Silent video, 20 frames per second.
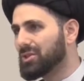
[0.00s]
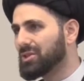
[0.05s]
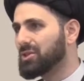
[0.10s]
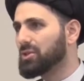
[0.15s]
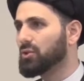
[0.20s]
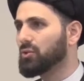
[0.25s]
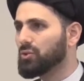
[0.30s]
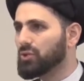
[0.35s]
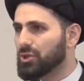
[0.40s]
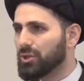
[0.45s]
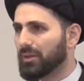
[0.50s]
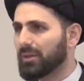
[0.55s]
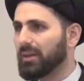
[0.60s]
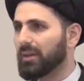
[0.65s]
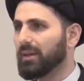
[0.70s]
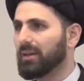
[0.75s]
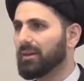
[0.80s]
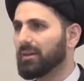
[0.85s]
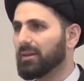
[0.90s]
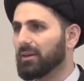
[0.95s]
is
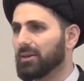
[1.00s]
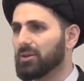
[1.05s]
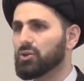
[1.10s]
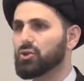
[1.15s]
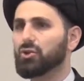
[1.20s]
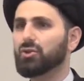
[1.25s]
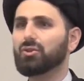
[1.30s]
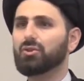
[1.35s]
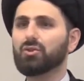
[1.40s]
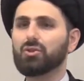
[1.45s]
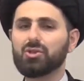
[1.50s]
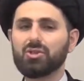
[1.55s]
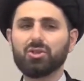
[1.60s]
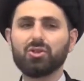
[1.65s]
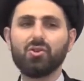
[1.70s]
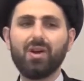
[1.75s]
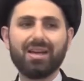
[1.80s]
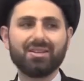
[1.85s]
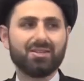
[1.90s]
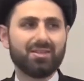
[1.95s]
usually introduced to
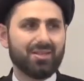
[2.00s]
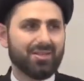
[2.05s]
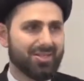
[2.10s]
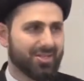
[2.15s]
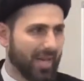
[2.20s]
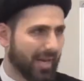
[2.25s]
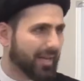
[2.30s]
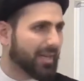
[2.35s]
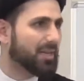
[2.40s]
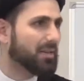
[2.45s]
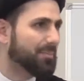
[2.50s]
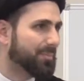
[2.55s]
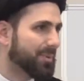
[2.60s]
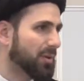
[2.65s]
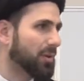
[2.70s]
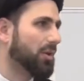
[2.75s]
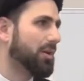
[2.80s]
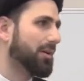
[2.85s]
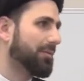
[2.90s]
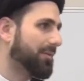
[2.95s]
you as the second
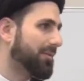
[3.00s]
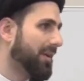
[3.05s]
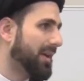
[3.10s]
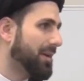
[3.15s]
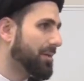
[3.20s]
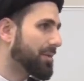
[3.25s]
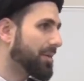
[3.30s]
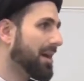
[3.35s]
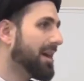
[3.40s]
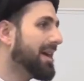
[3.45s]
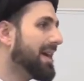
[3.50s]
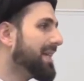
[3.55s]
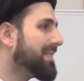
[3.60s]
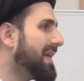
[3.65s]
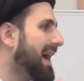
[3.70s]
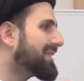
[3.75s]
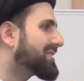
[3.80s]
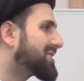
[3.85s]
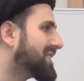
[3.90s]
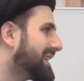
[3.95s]
pillar of faith,
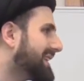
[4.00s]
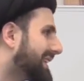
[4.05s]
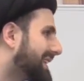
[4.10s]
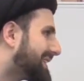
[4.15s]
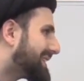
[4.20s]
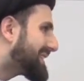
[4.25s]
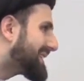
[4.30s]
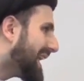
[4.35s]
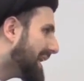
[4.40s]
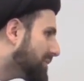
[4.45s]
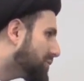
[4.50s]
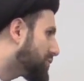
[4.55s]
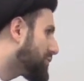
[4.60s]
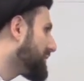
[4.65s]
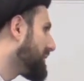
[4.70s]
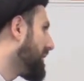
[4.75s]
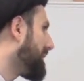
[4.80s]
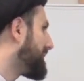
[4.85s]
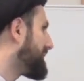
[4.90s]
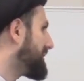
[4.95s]
that's an
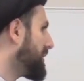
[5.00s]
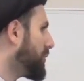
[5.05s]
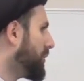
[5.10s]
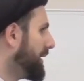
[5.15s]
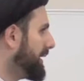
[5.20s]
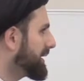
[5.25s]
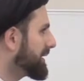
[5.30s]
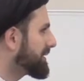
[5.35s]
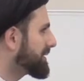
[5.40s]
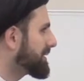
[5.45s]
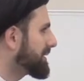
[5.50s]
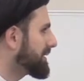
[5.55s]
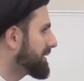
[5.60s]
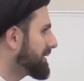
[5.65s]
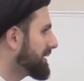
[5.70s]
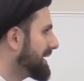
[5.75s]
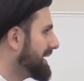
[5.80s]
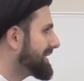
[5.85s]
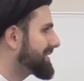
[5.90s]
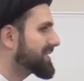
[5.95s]
extension of Tawheed.
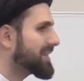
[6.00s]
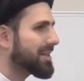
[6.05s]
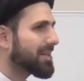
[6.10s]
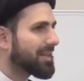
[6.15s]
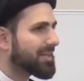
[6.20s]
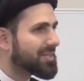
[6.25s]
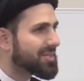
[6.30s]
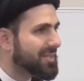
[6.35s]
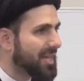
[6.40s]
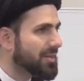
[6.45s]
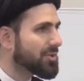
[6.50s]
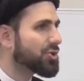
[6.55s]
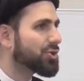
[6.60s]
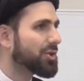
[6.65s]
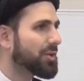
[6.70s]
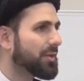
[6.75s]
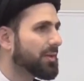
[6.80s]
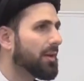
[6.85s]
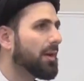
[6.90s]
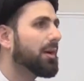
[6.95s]
It's an
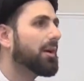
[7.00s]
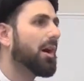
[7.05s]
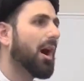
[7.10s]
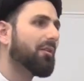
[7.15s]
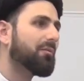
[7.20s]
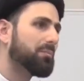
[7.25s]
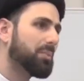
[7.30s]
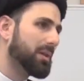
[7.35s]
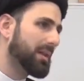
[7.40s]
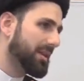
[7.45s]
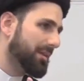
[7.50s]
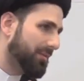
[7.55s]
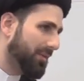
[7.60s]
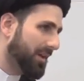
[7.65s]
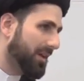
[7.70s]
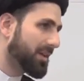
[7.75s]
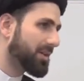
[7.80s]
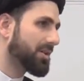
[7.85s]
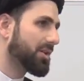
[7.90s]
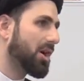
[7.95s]
extension of
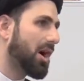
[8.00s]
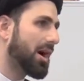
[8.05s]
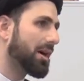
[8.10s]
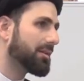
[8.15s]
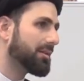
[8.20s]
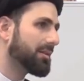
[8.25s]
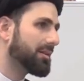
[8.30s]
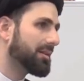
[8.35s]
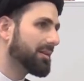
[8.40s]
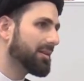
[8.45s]
believing in God.